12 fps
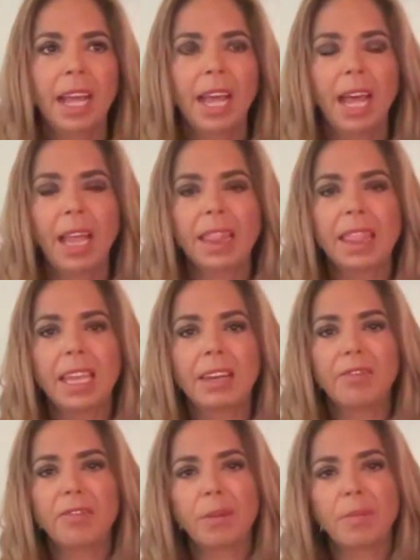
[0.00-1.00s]
And then
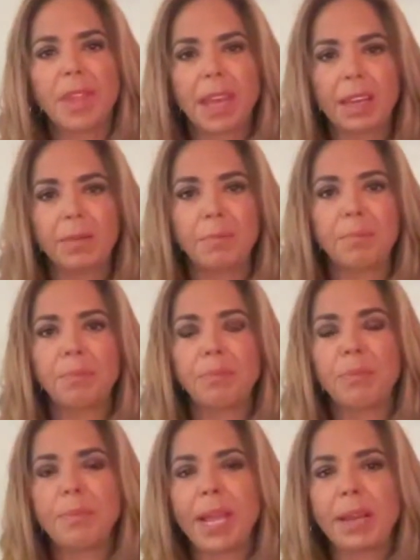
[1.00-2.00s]
from that,
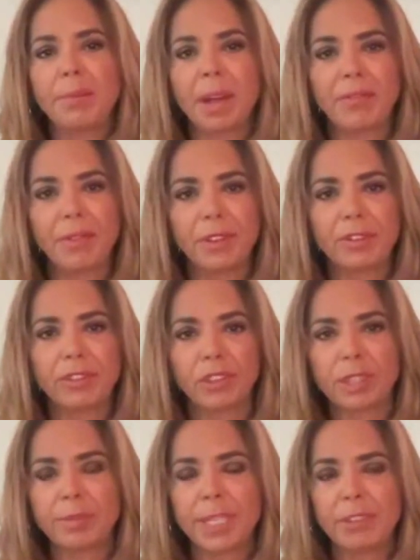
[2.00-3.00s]
made my first
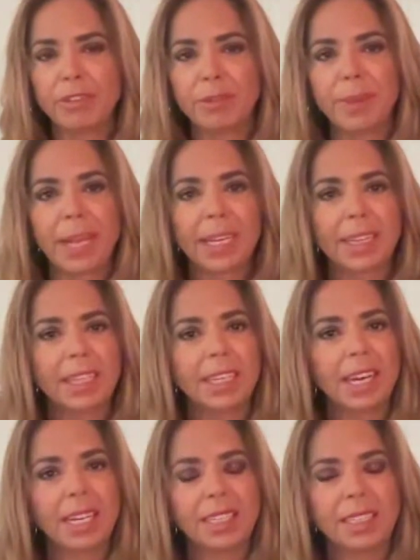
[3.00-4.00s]
documentary back in the
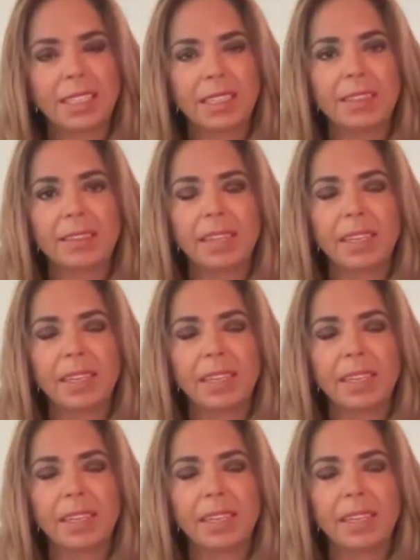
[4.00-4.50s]
90s.